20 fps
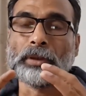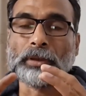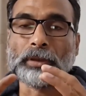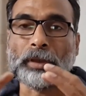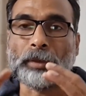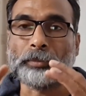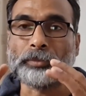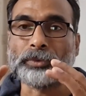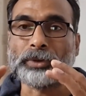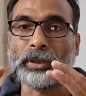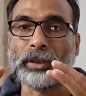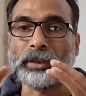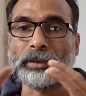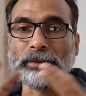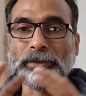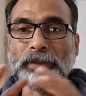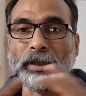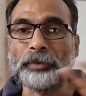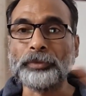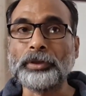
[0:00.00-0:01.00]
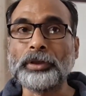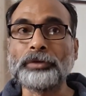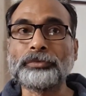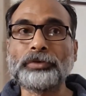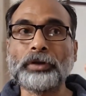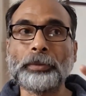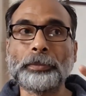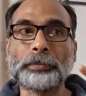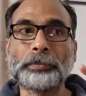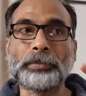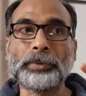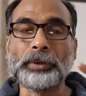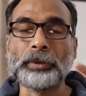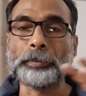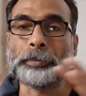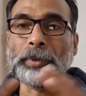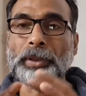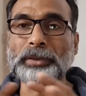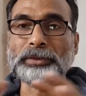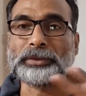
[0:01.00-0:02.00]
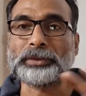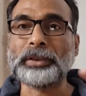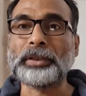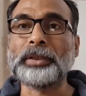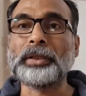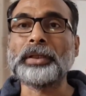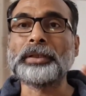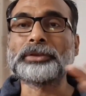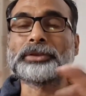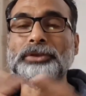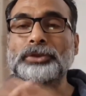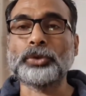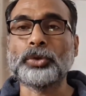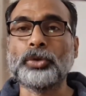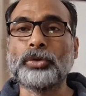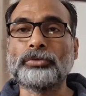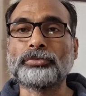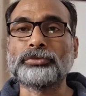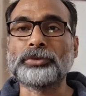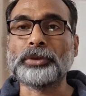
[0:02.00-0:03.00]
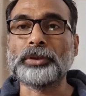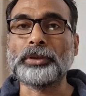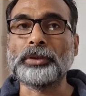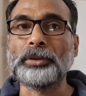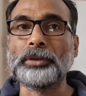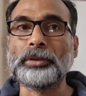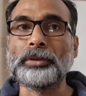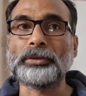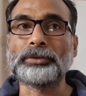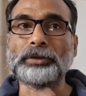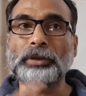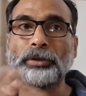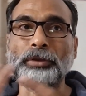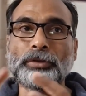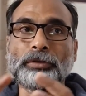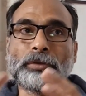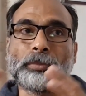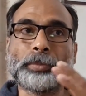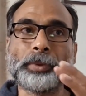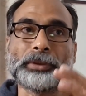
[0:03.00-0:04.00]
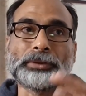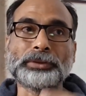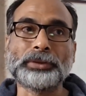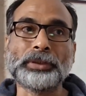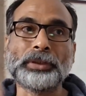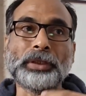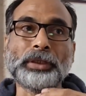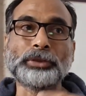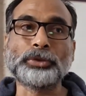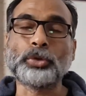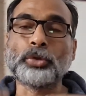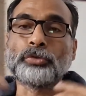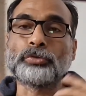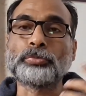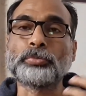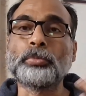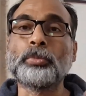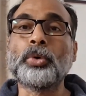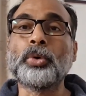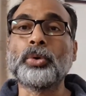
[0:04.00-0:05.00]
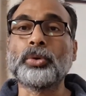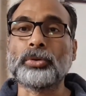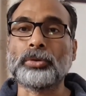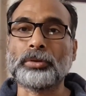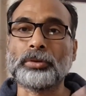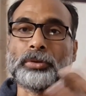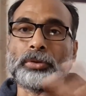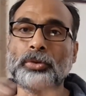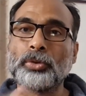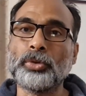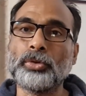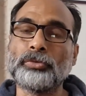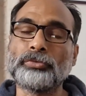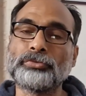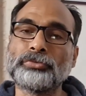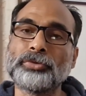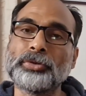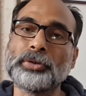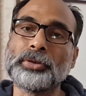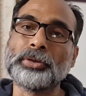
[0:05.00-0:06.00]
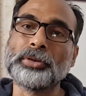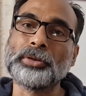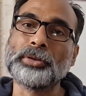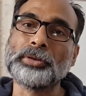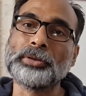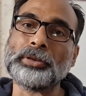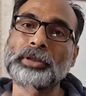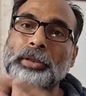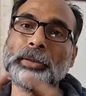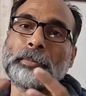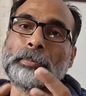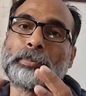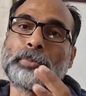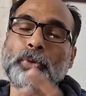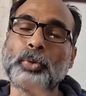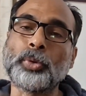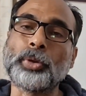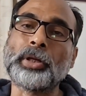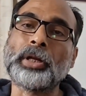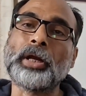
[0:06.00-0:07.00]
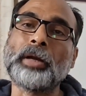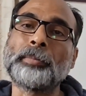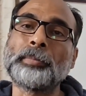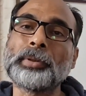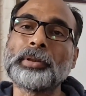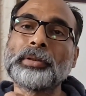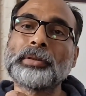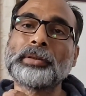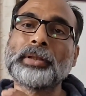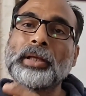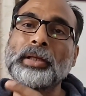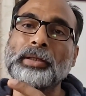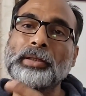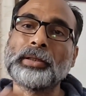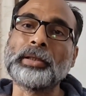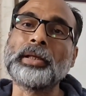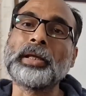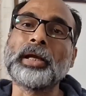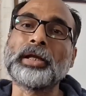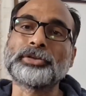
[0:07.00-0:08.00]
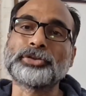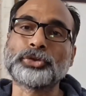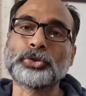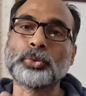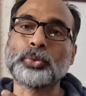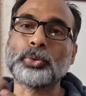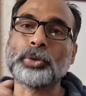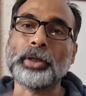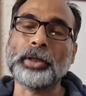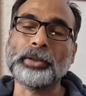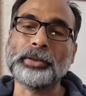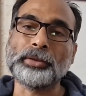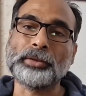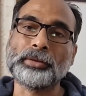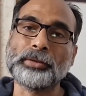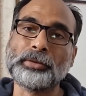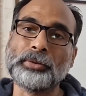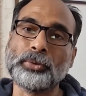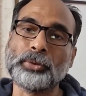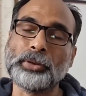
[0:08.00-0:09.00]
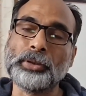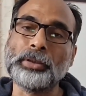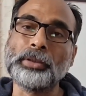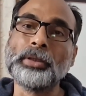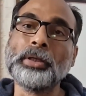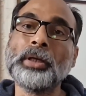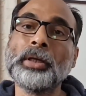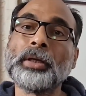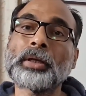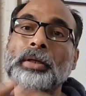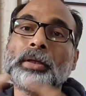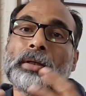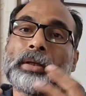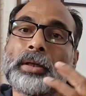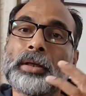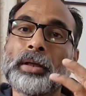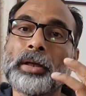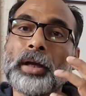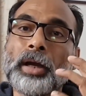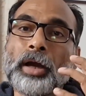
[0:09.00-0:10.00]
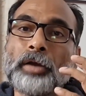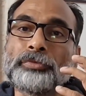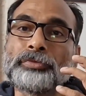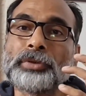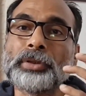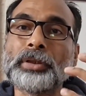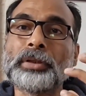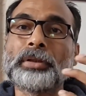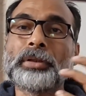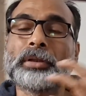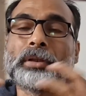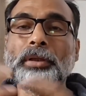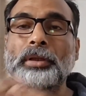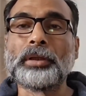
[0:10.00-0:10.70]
75% of more of the programming that he has to write. Okay. After